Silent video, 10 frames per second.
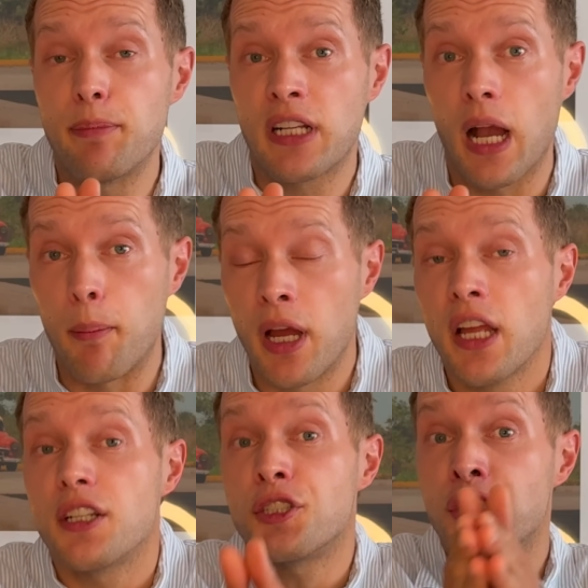become
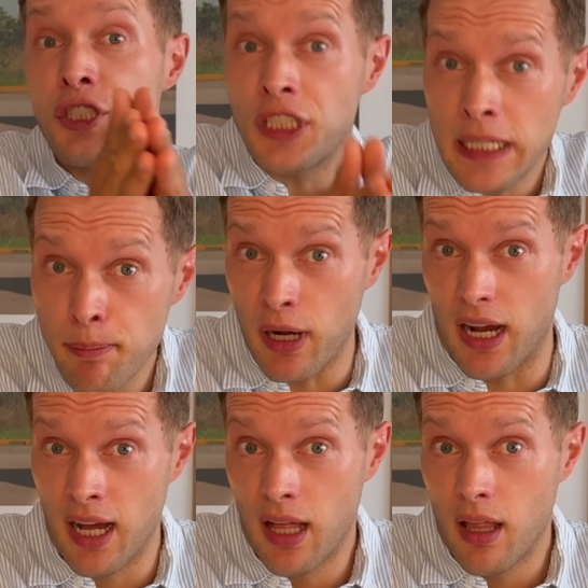
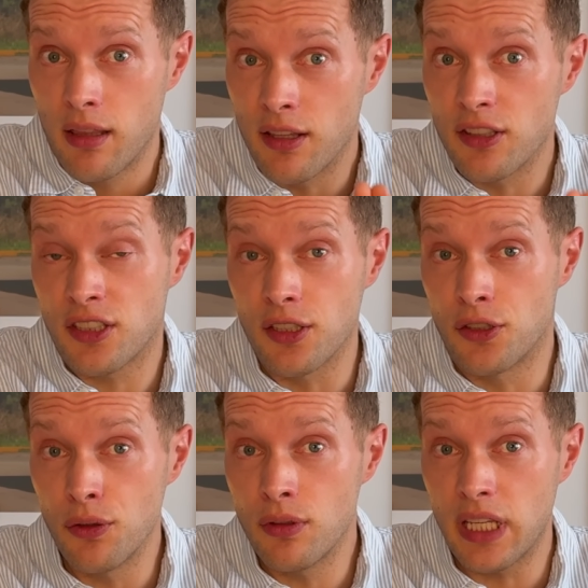cheaper than
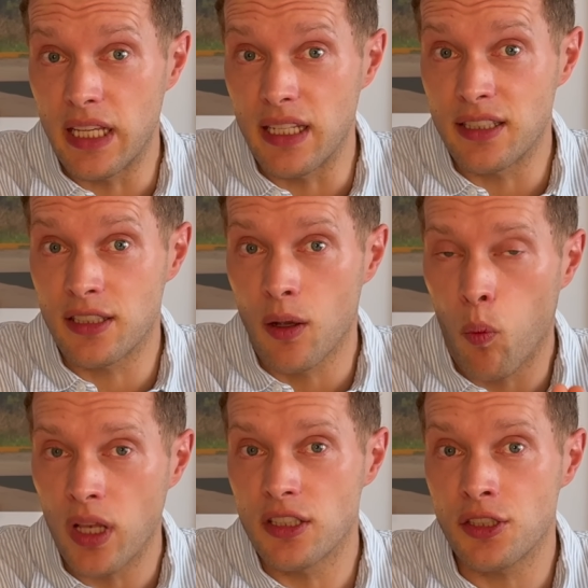Suzuki's
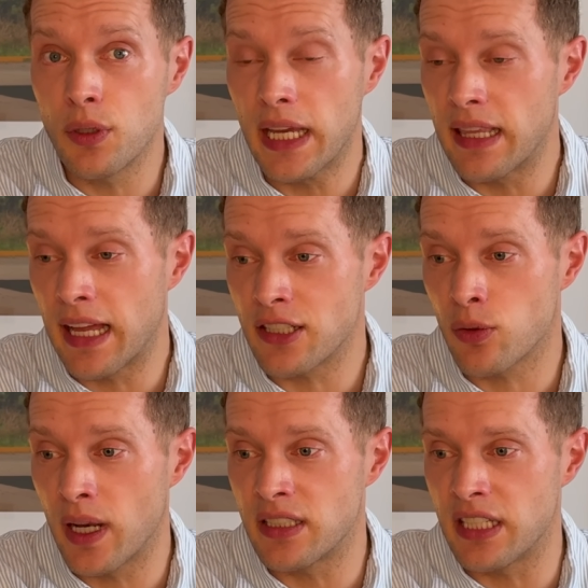once you hit that
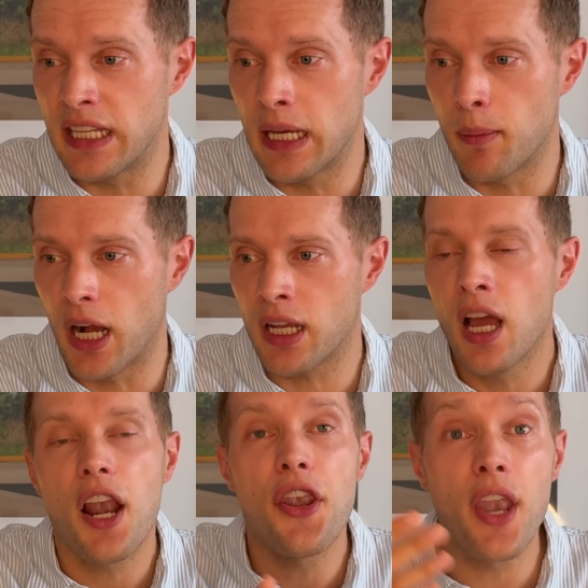20-year mark.
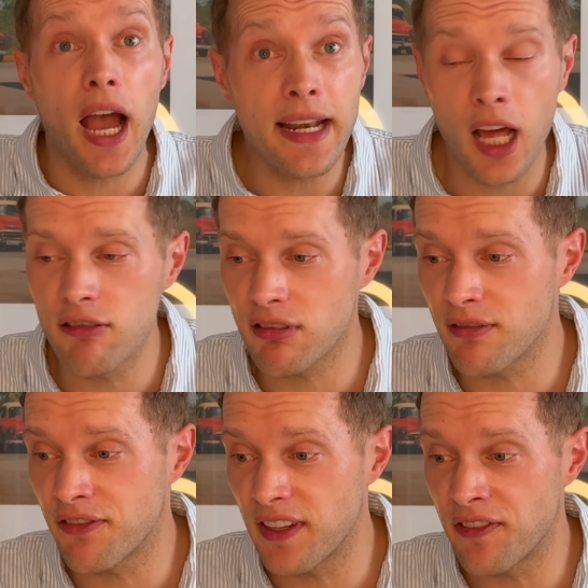
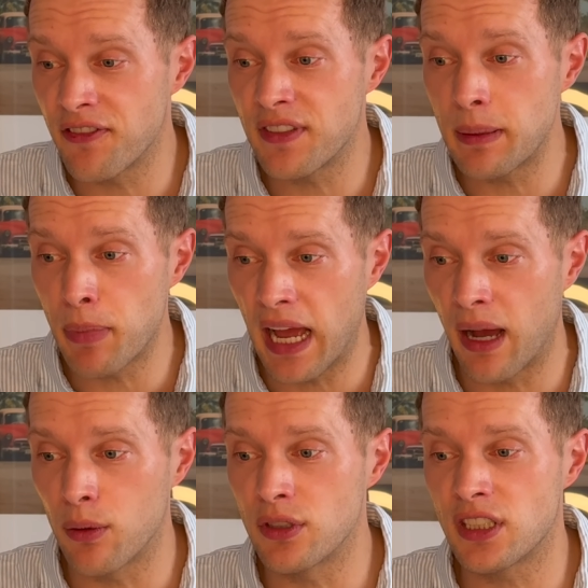
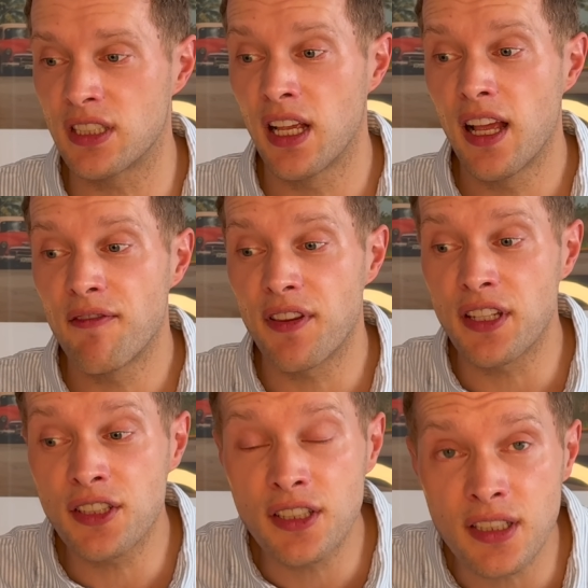£950 for the
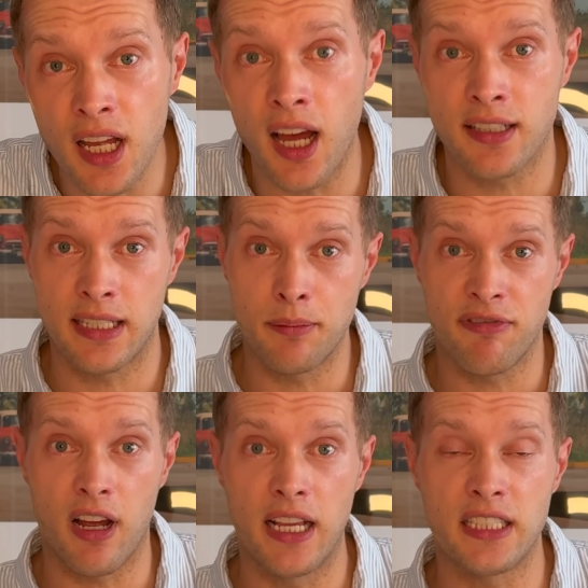starting
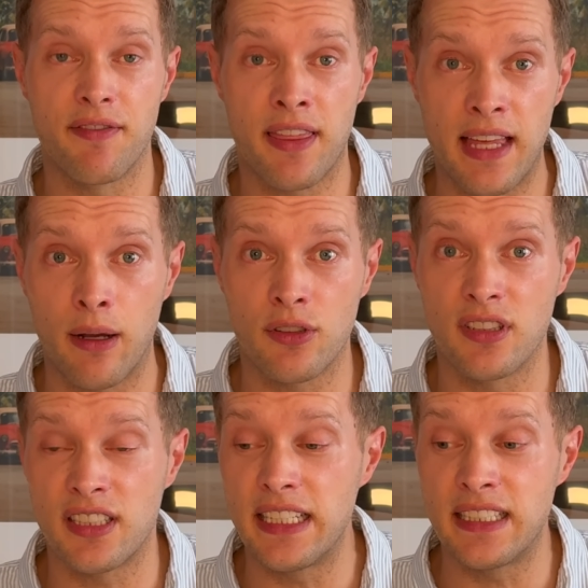price of a
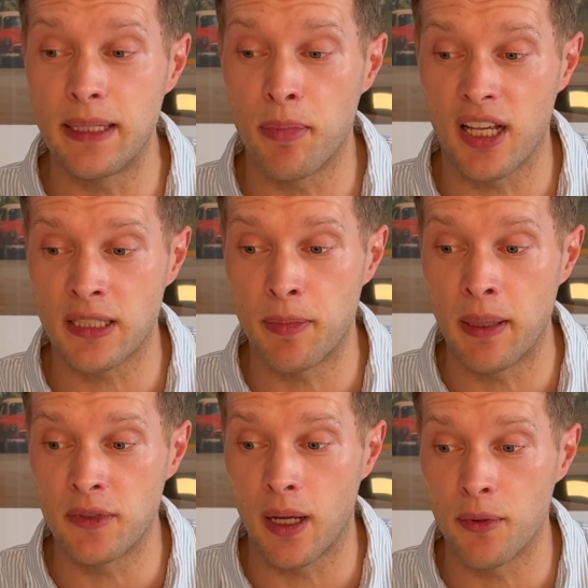1000cc plus
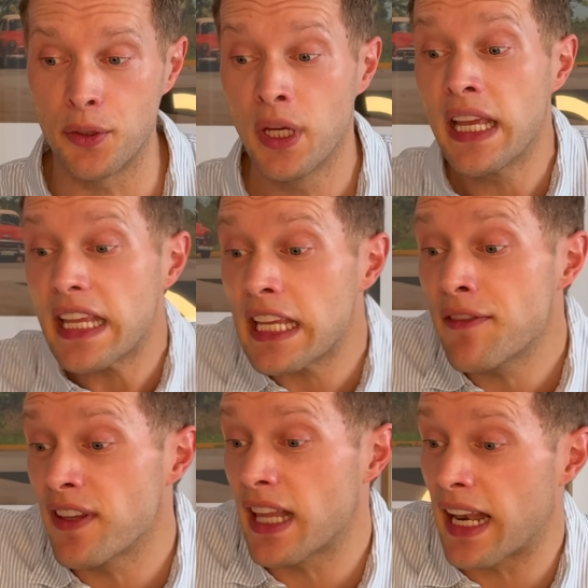BMW.
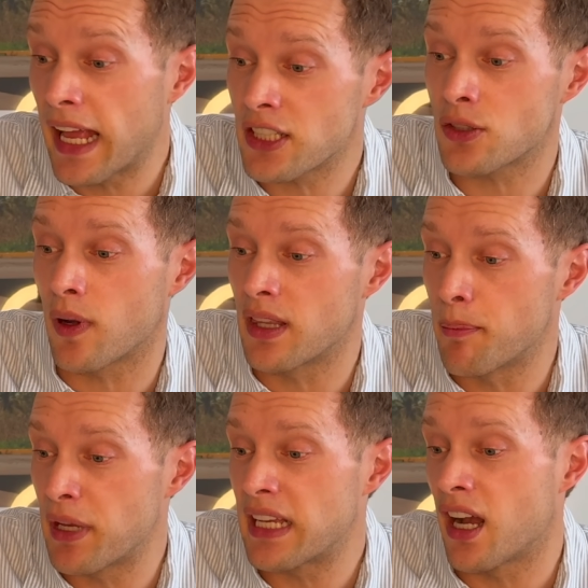Even the next one, the
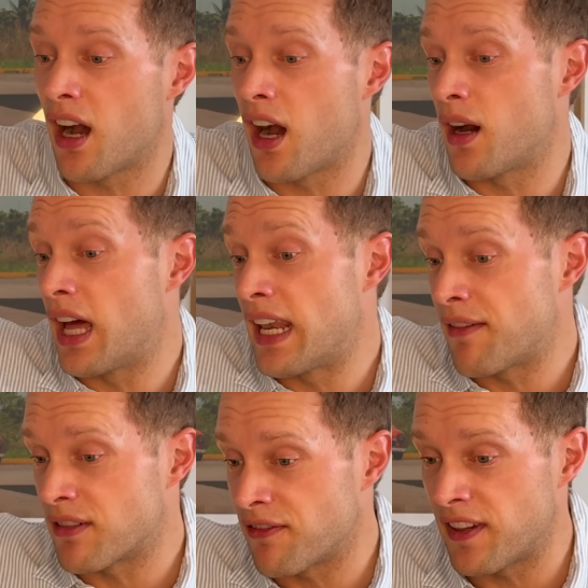big
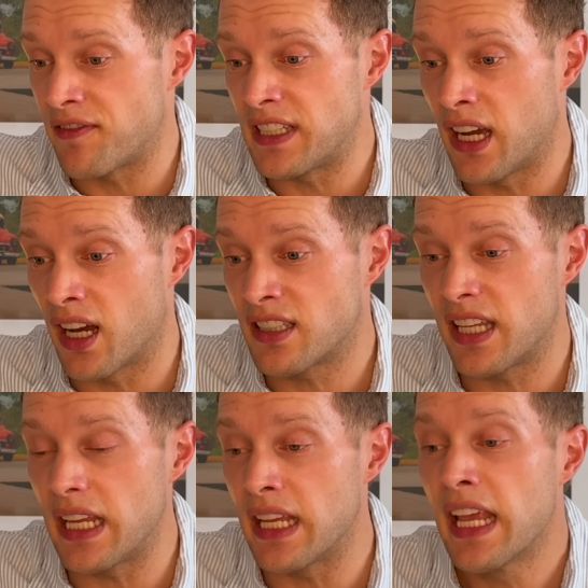R1150
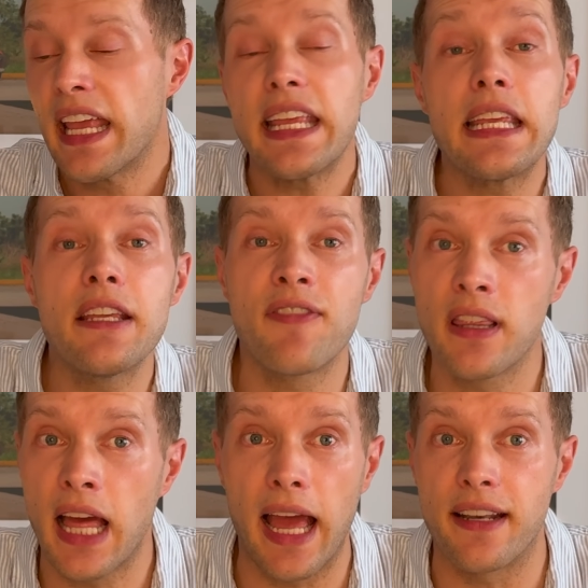RT, even
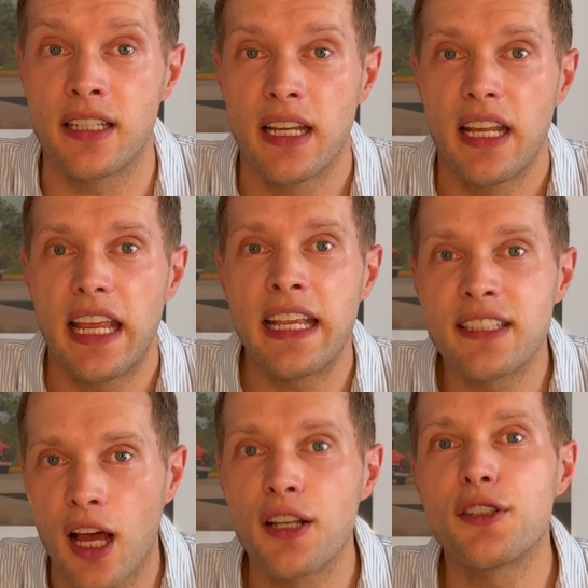that is
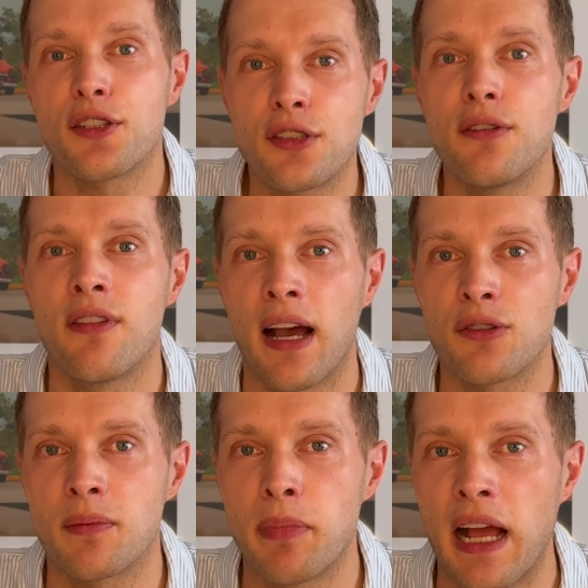under
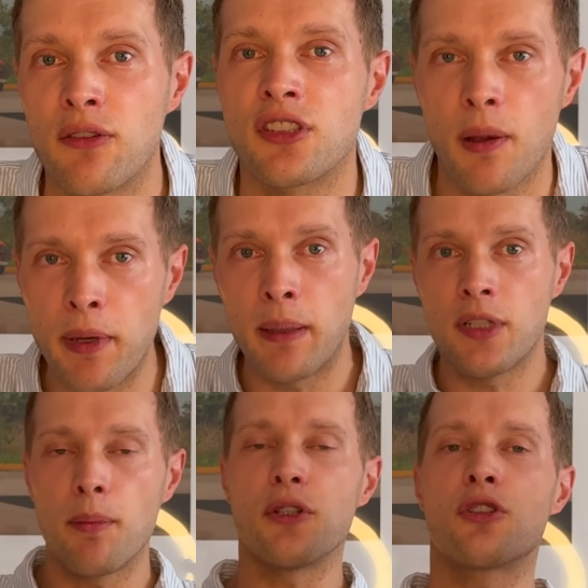£2,000. So
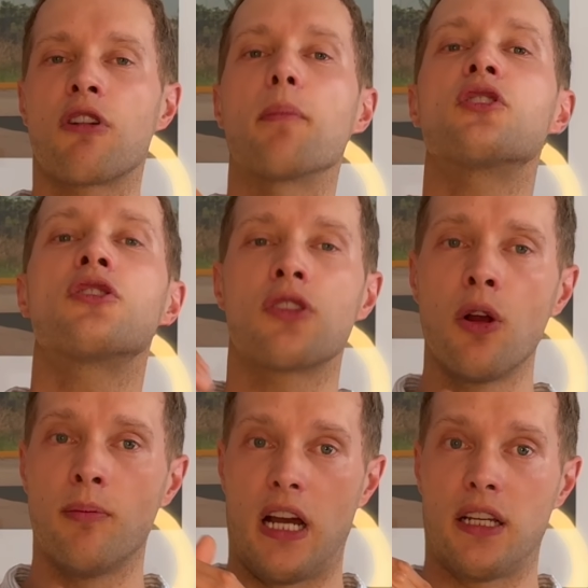BMW's dropped so
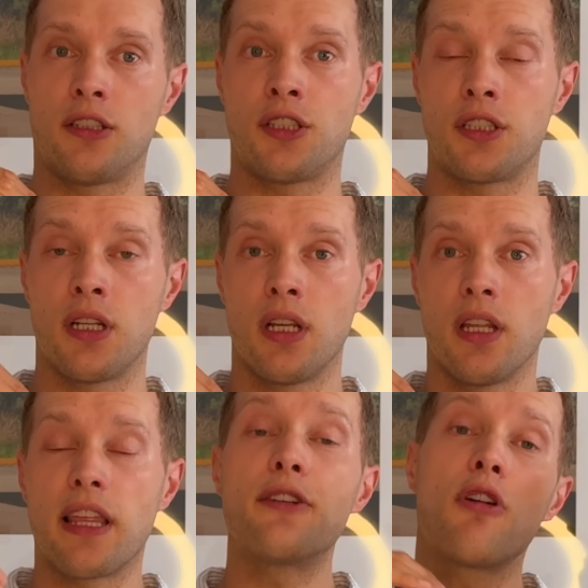much,
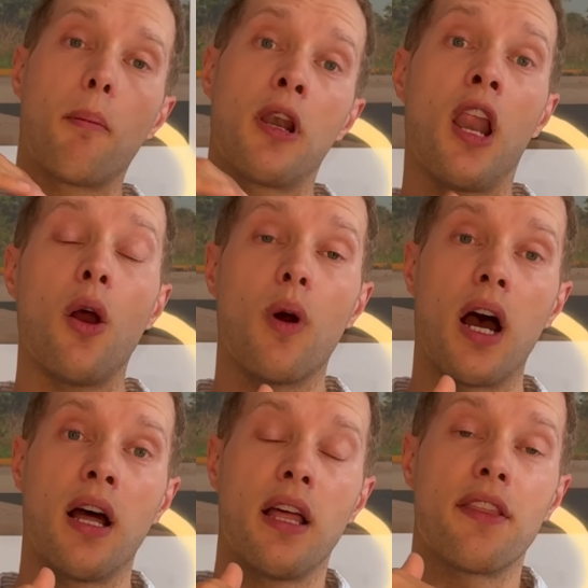they drop
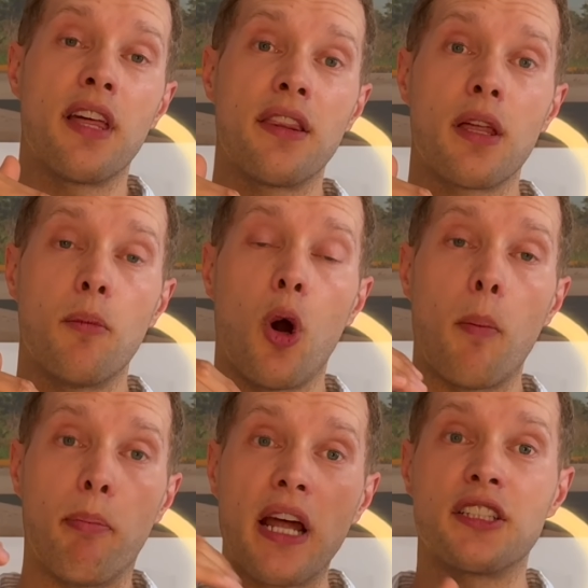lower than the more
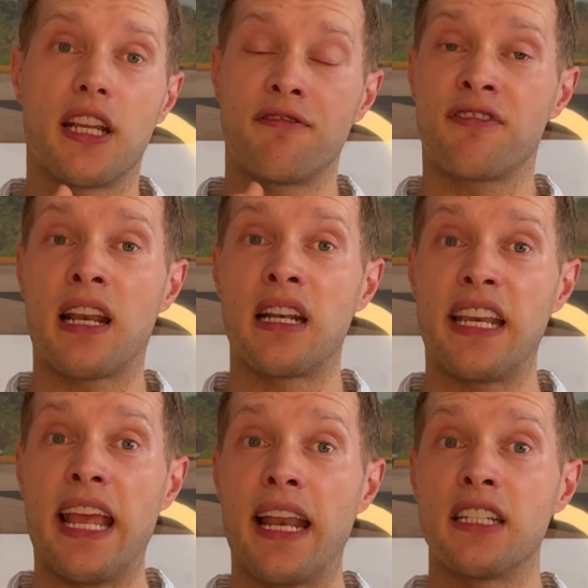
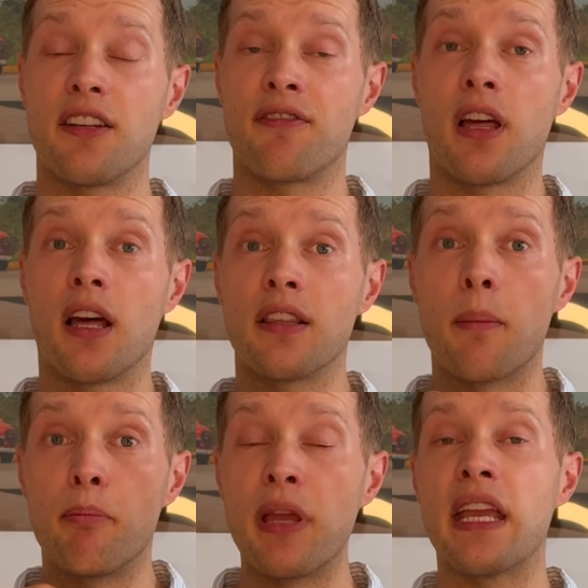budget-friendly end of
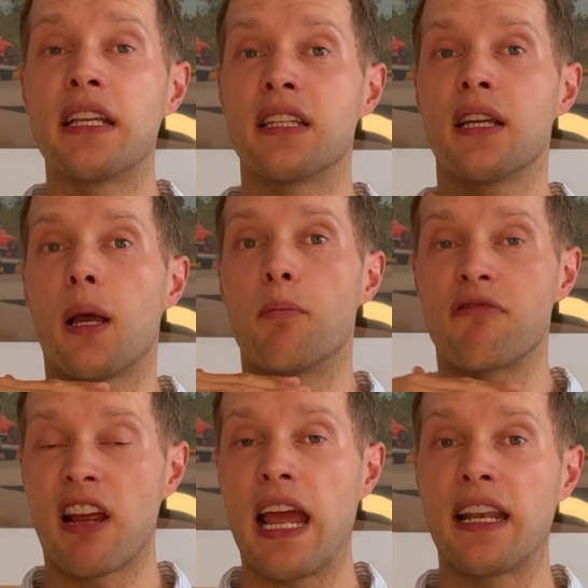the big
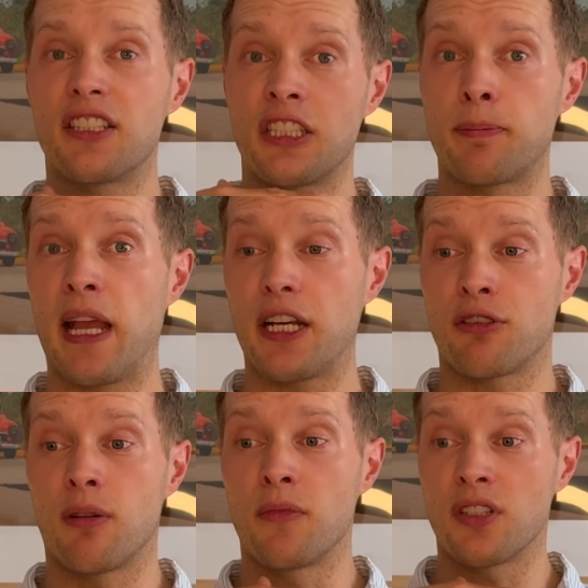brand
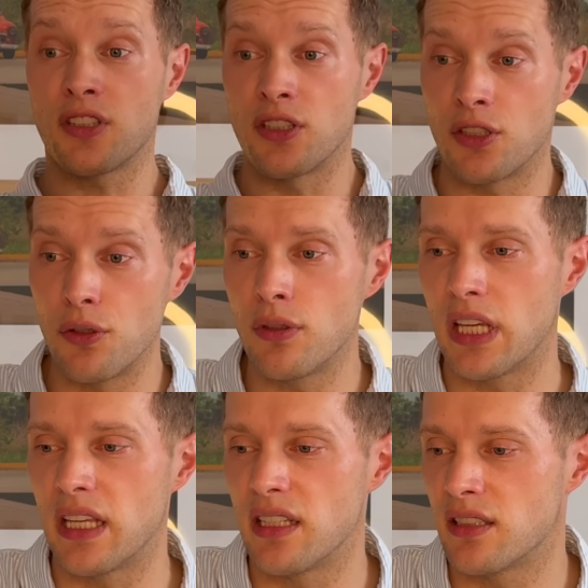spectrum, the
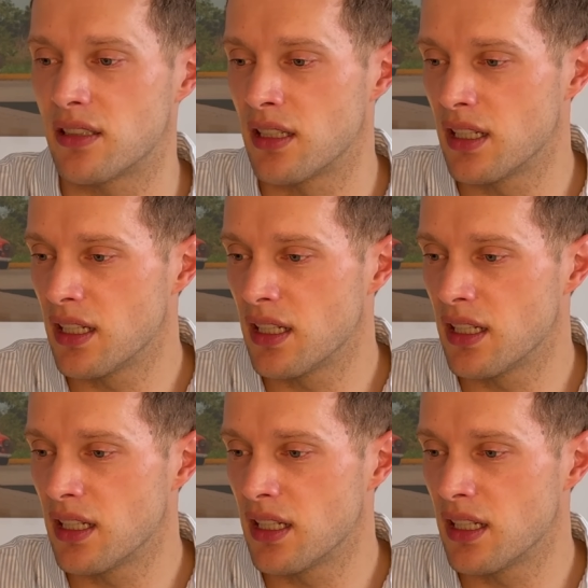Suzukis.